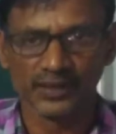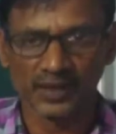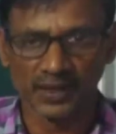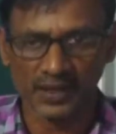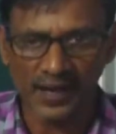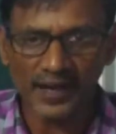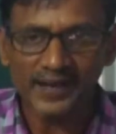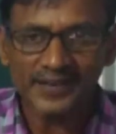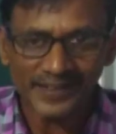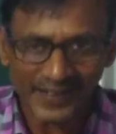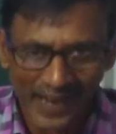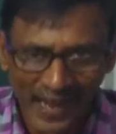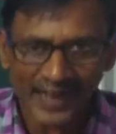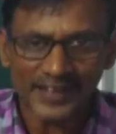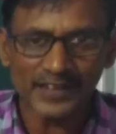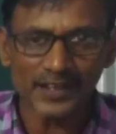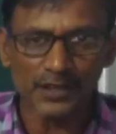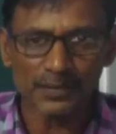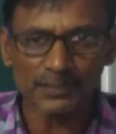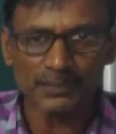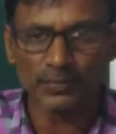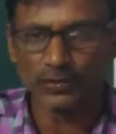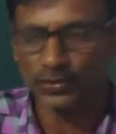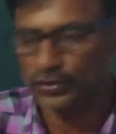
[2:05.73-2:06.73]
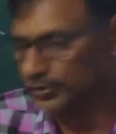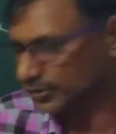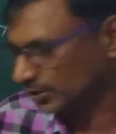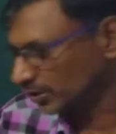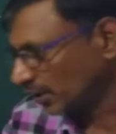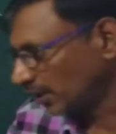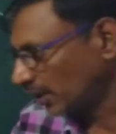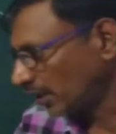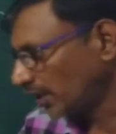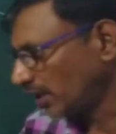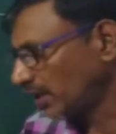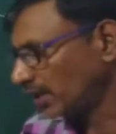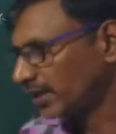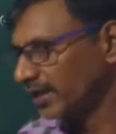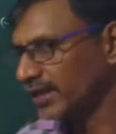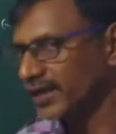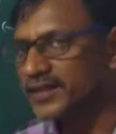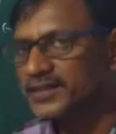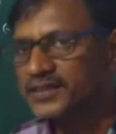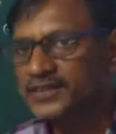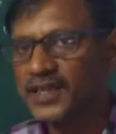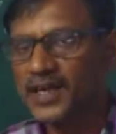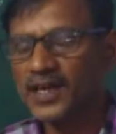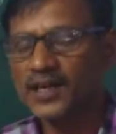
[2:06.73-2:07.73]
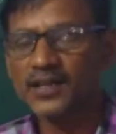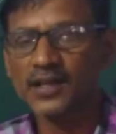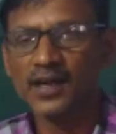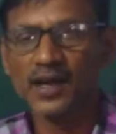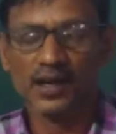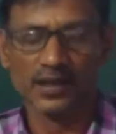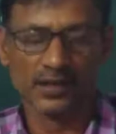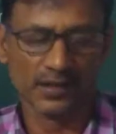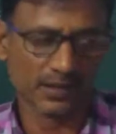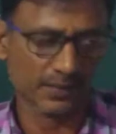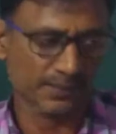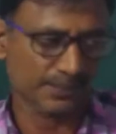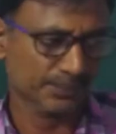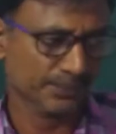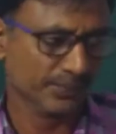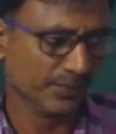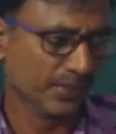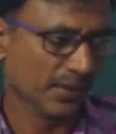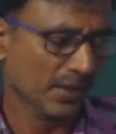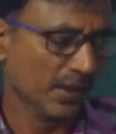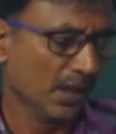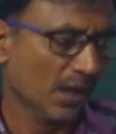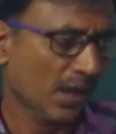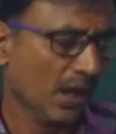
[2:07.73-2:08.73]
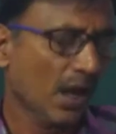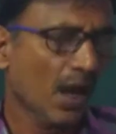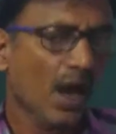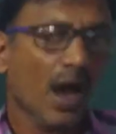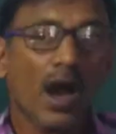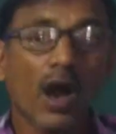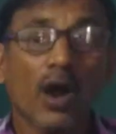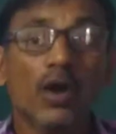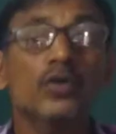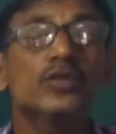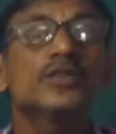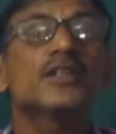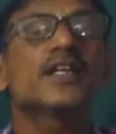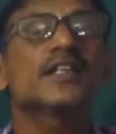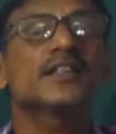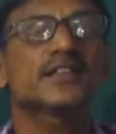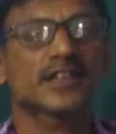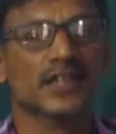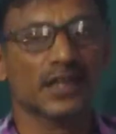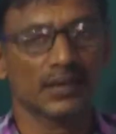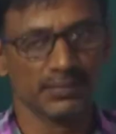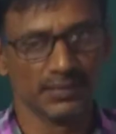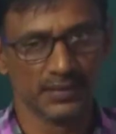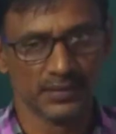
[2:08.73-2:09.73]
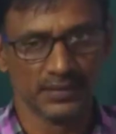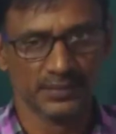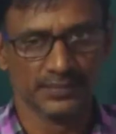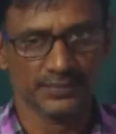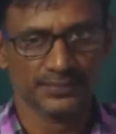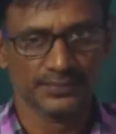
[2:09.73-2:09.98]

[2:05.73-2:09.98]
attractive force inside the atom. How they stable?